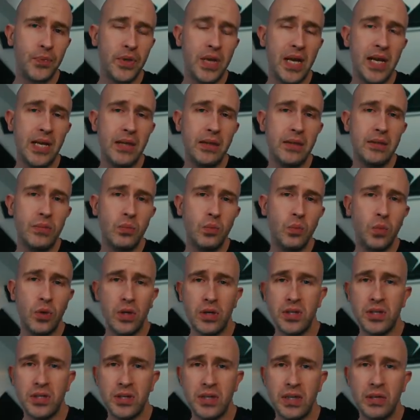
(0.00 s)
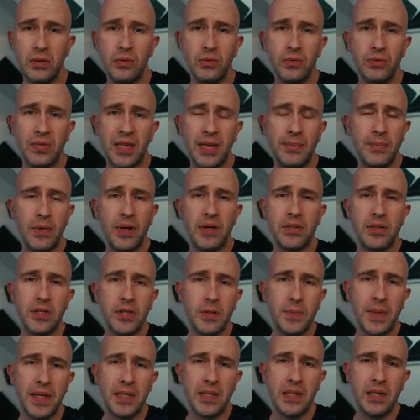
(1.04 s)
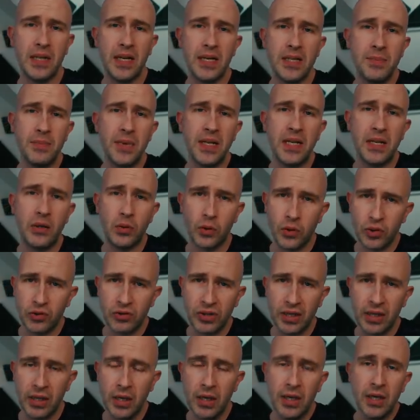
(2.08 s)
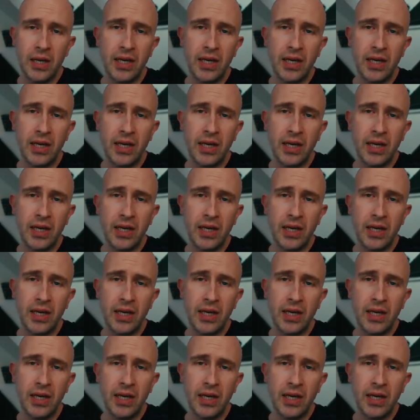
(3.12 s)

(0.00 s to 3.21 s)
And worse still, they might suspect it as money laundering.